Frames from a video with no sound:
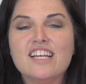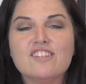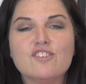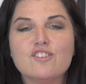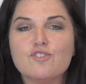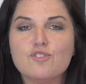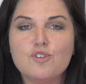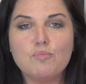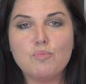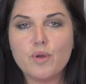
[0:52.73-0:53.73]
Since there's
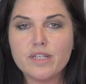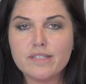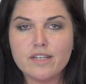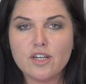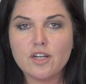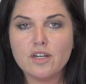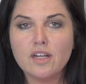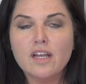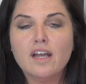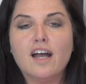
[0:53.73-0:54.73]
no boys
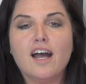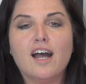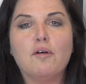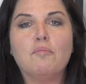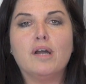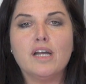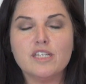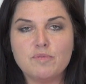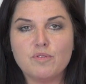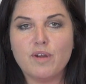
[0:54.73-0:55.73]
here, my husband